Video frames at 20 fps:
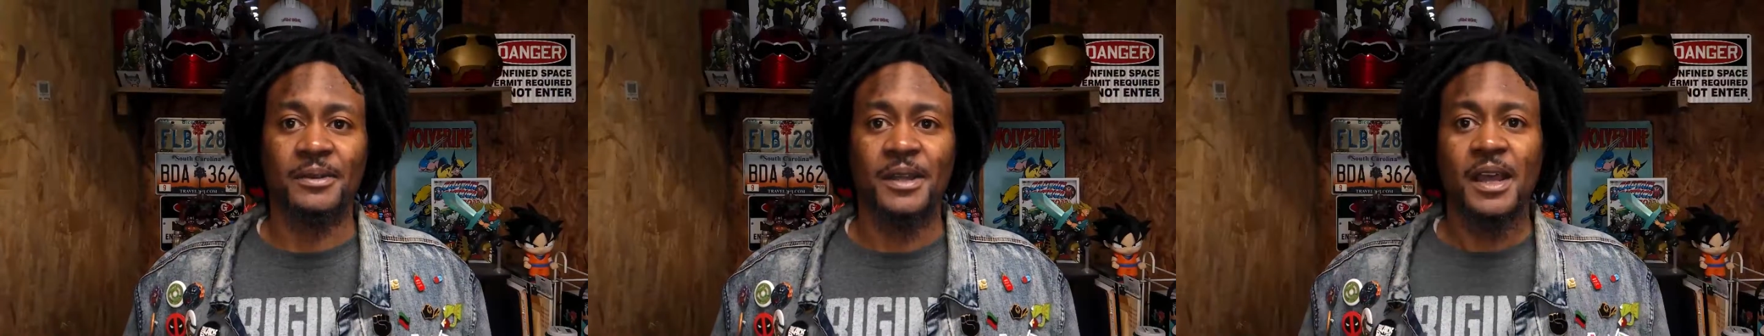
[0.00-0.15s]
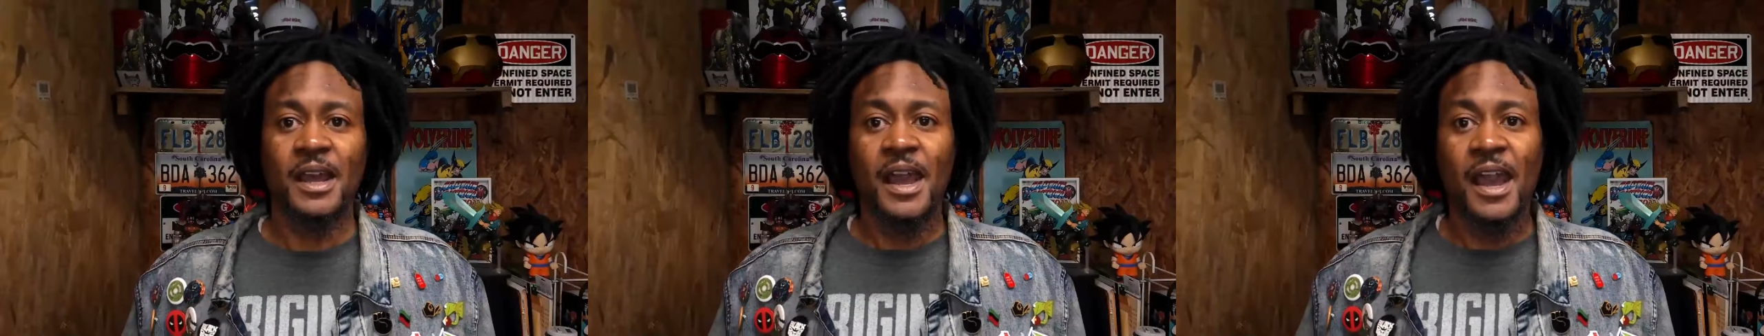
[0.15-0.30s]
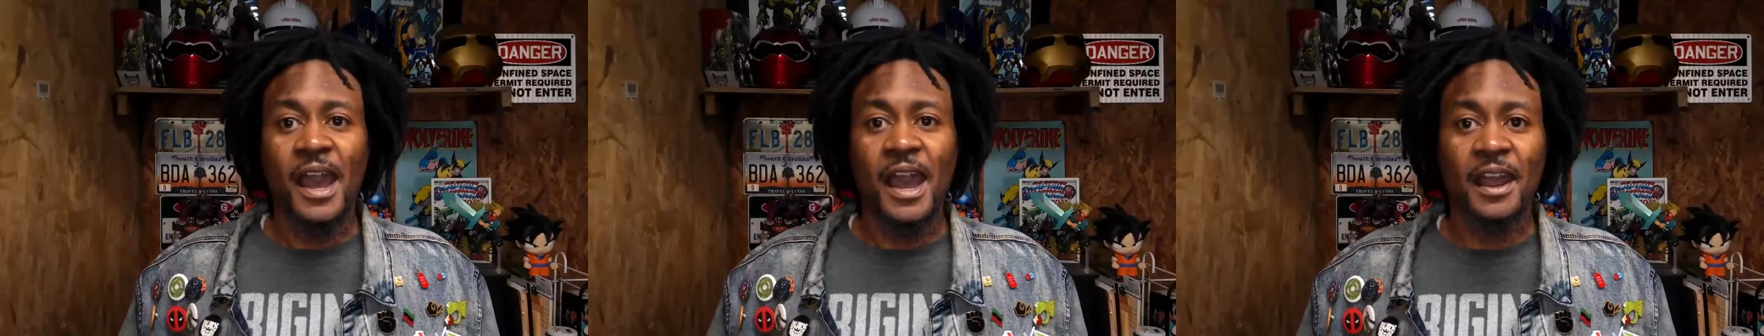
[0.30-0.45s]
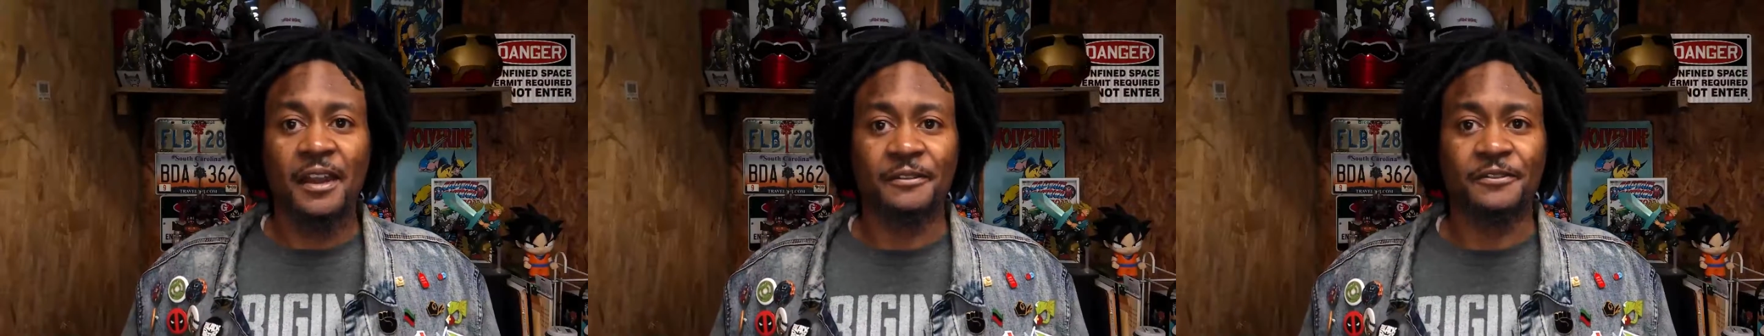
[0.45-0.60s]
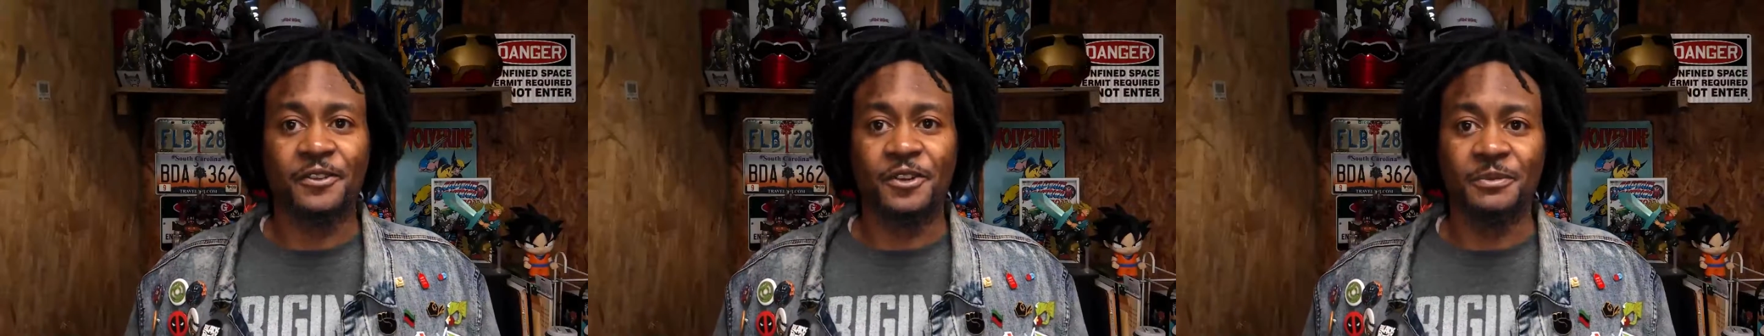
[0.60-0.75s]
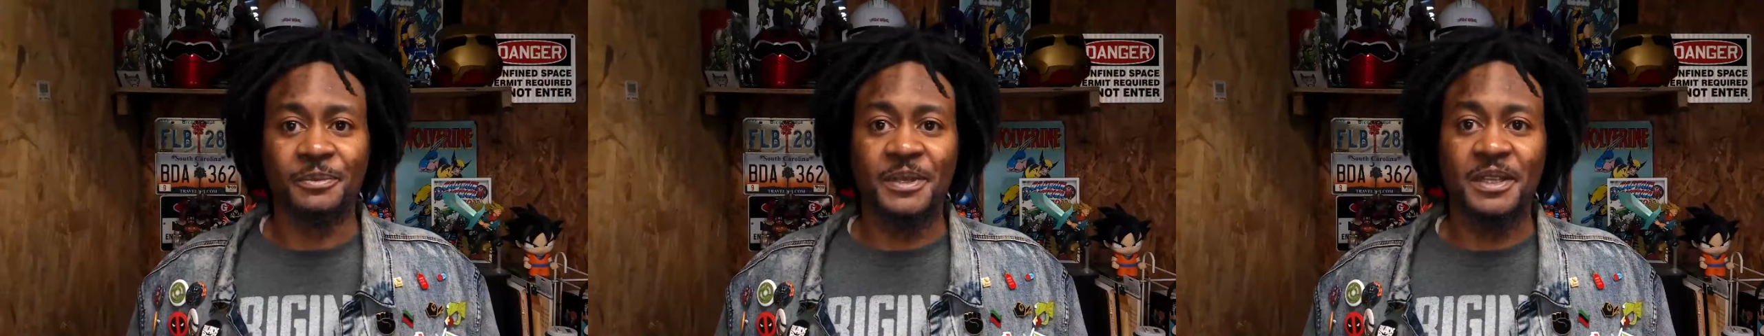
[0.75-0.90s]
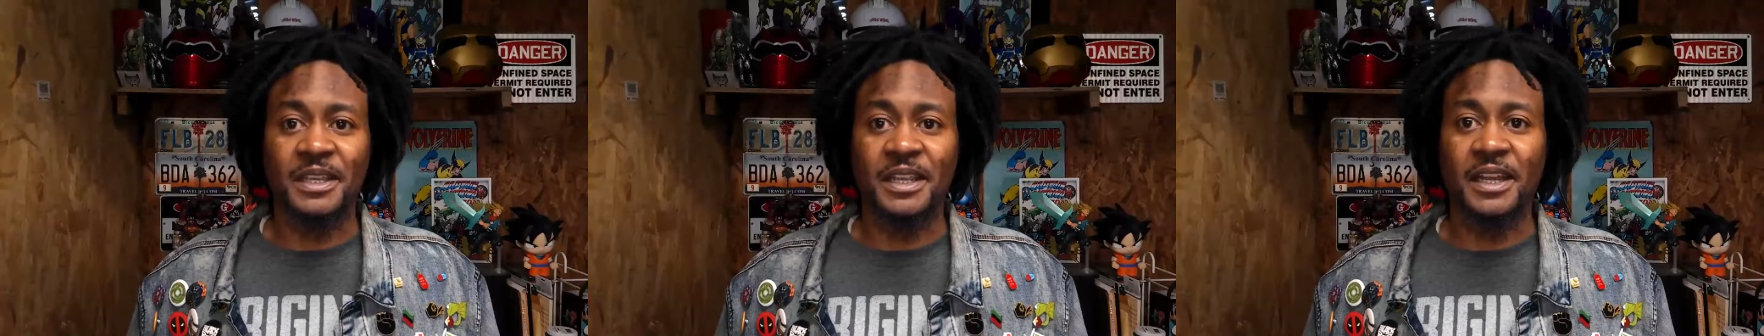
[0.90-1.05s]
after the
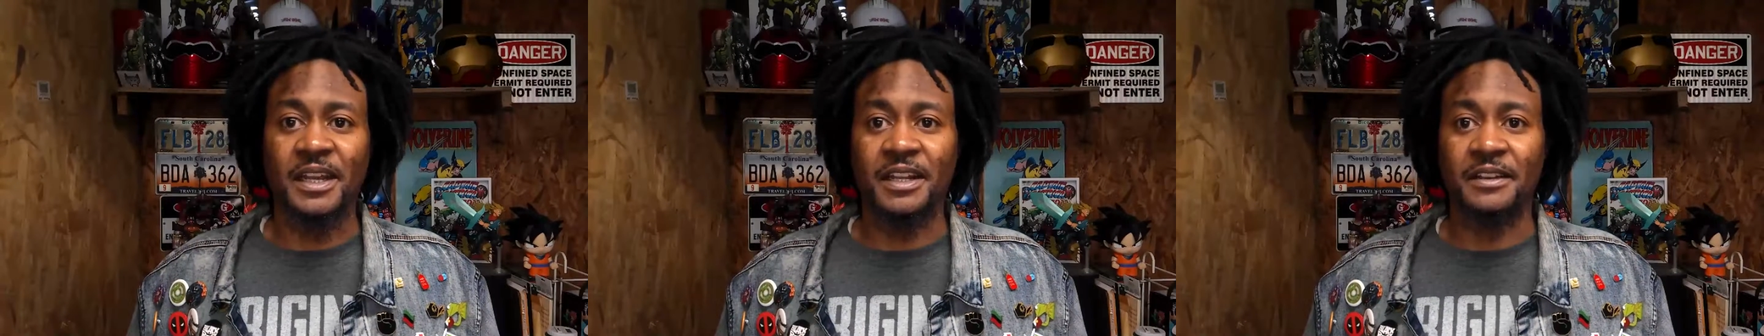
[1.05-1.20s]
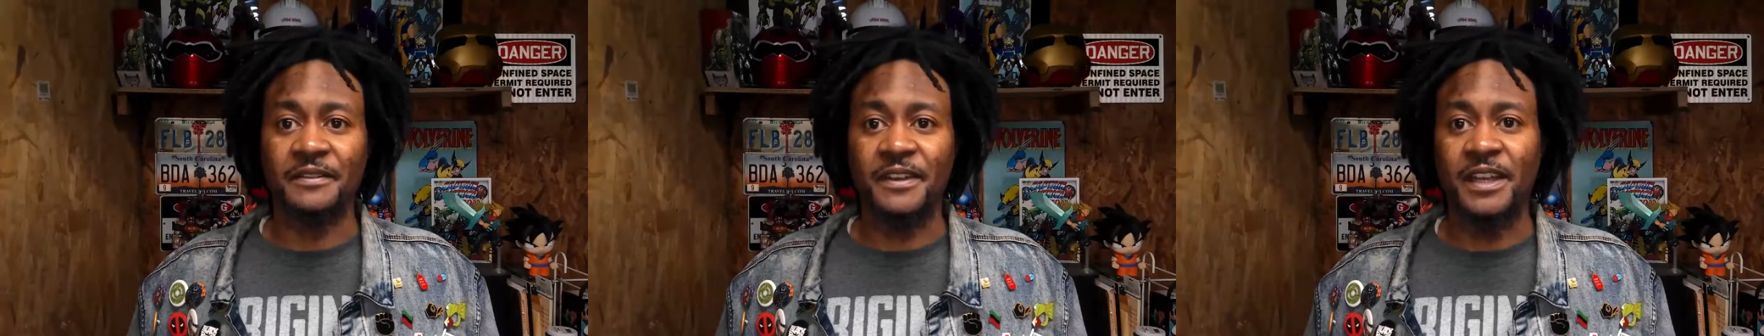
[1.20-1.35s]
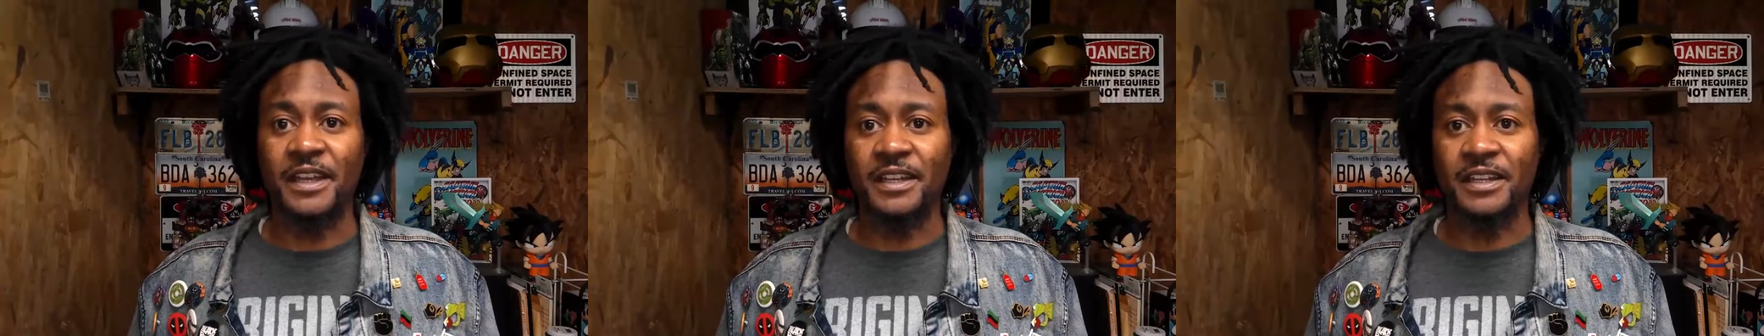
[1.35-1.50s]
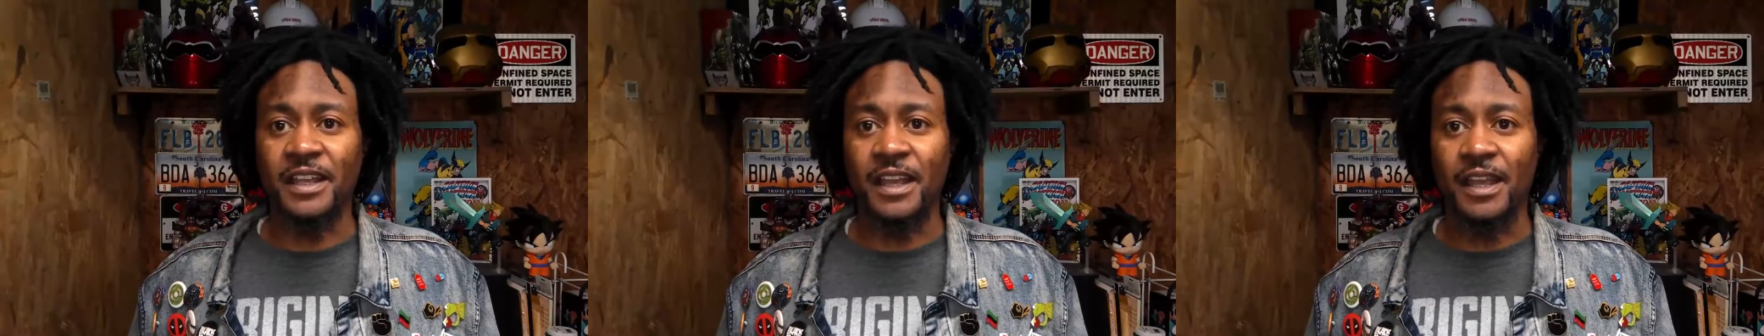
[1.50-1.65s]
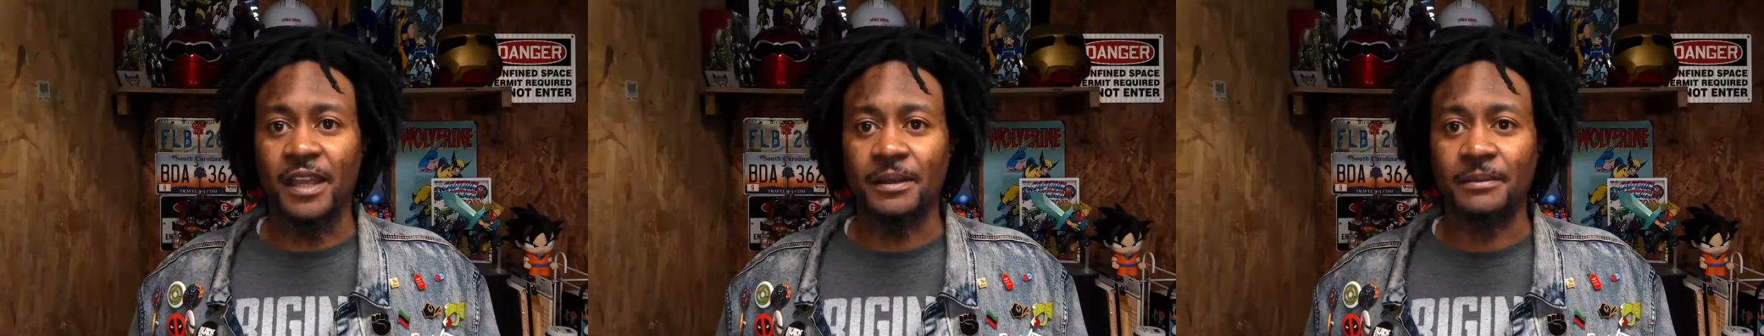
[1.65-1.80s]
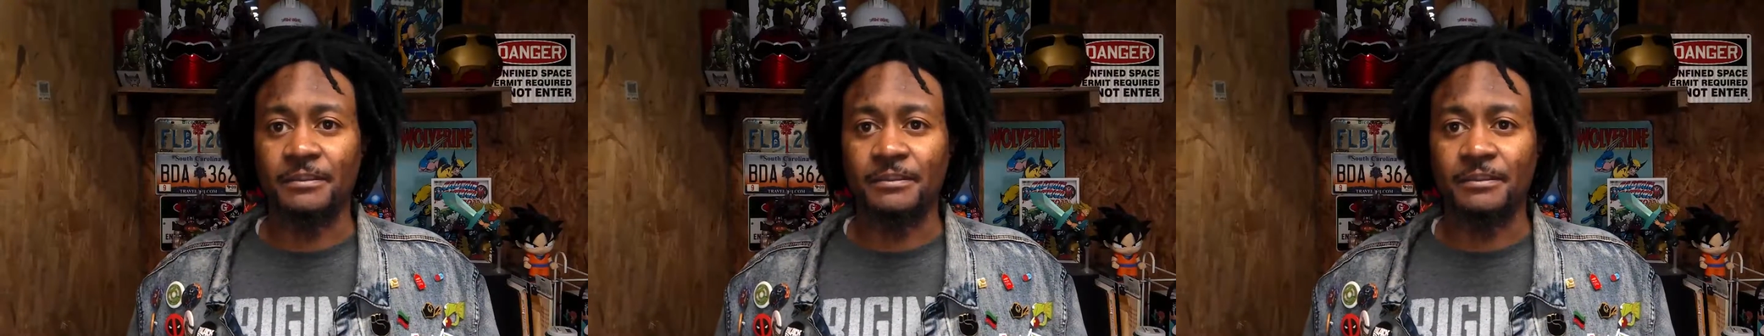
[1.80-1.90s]
beginning of Endgame.